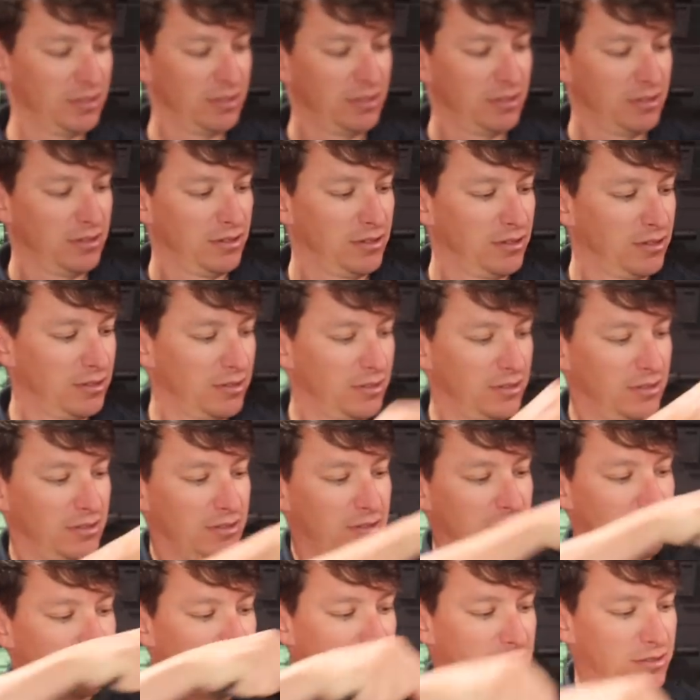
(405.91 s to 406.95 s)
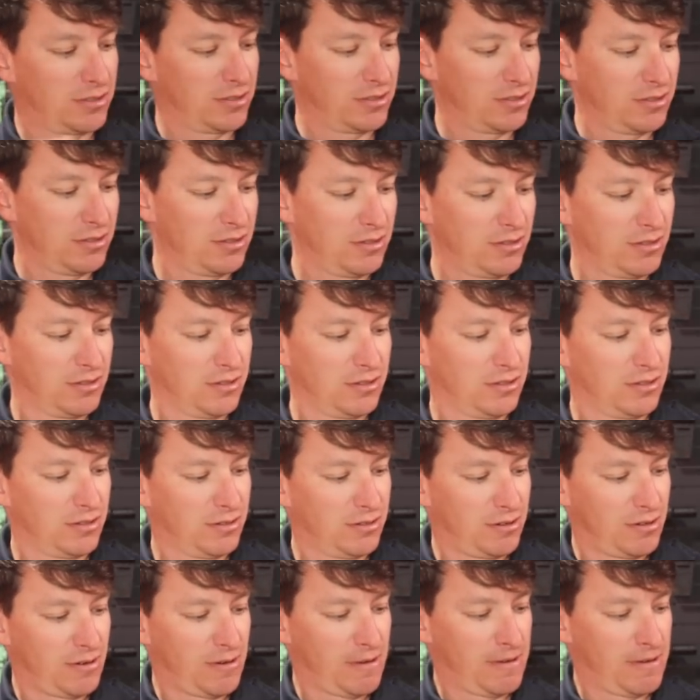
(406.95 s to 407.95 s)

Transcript: Nothing is said.